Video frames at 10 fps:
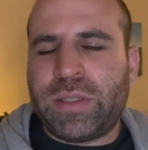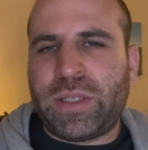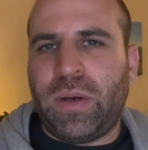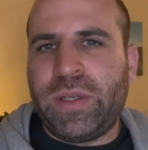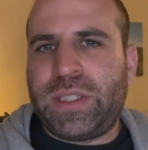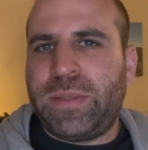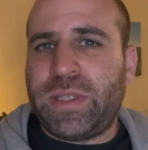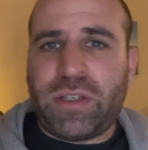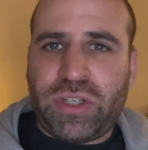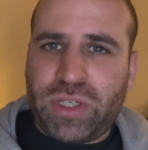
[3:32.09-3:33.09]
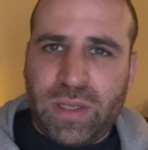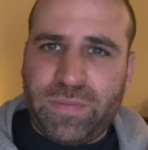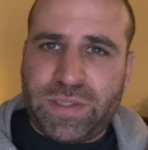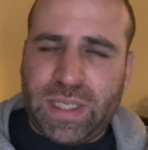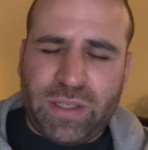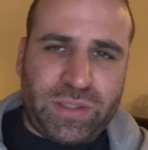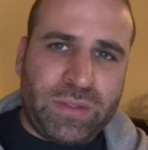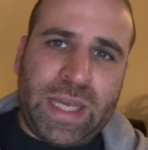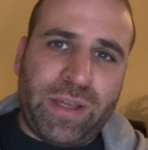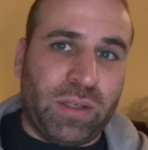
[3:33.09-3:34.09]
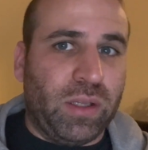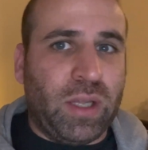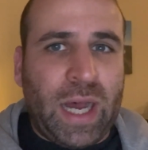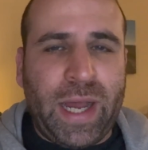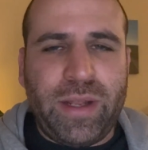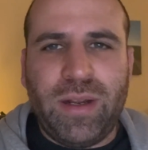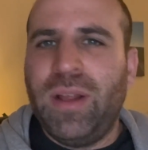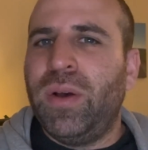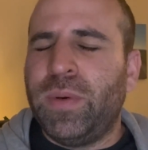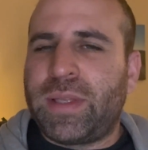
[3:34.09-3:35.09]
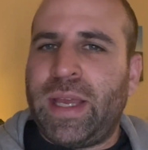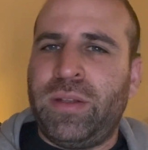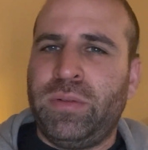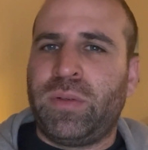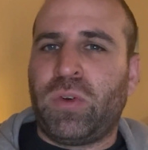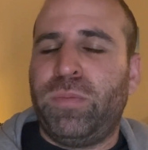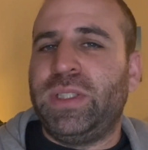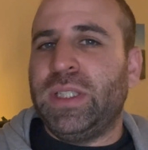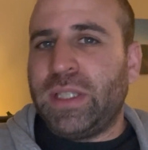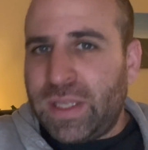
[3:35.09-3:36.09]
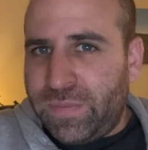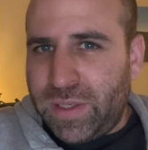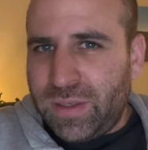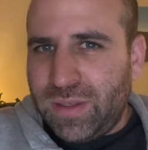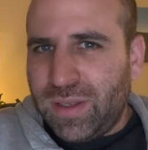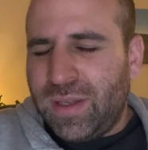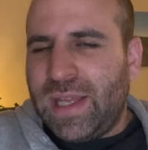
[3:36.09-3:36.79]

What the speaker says: So it seems like Shiv stands to gain a lot with Kendall and Roman leaving.